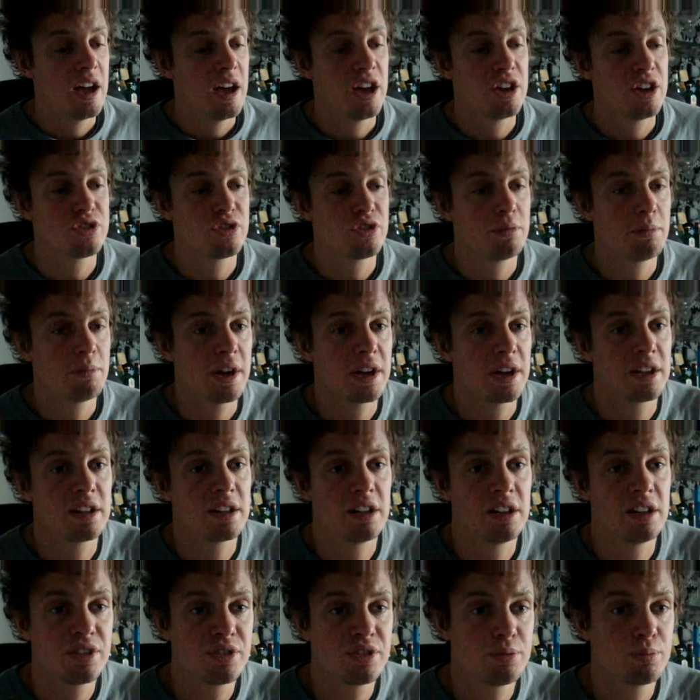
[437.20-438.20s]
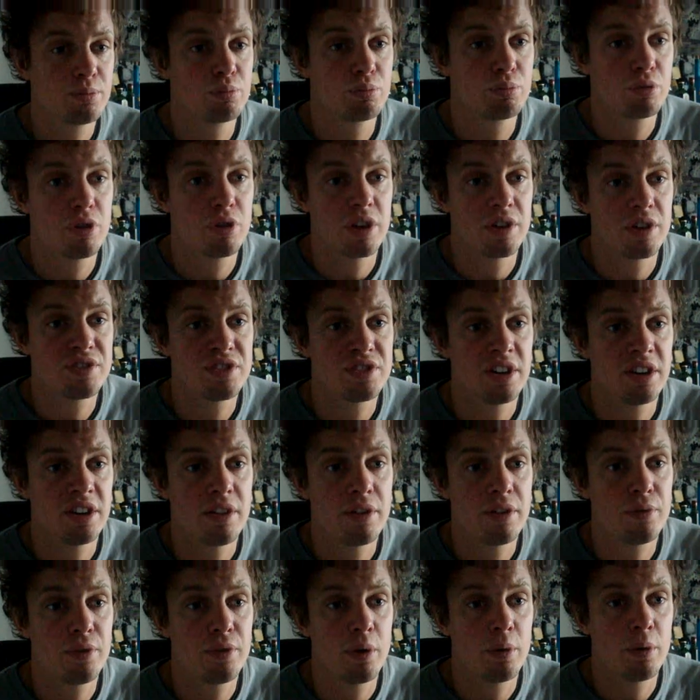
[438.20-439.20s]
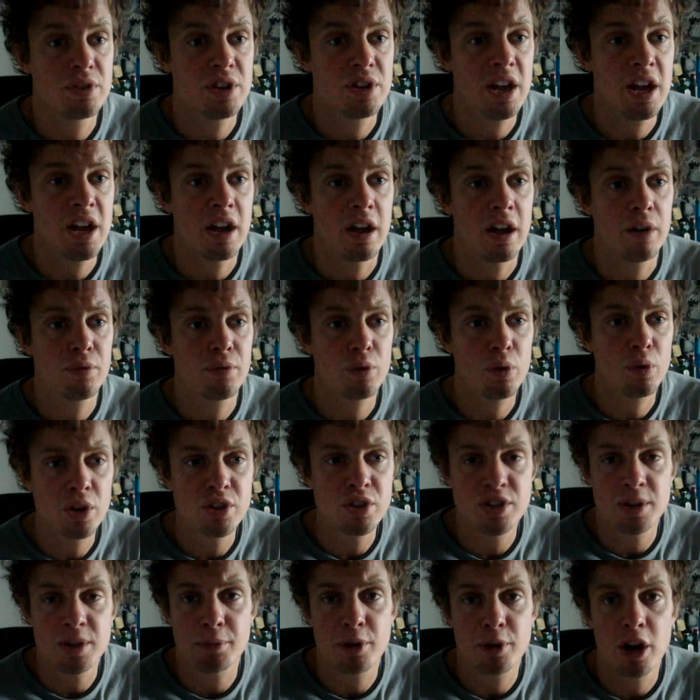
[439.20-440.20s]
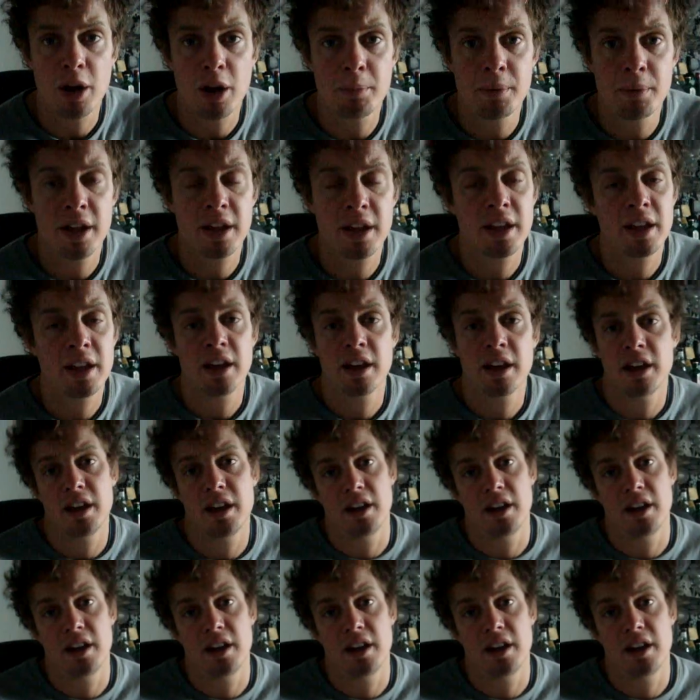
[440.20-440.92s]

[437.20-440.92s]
And Shawn Michaels could have said on the phone, yeah, of course I'm coming.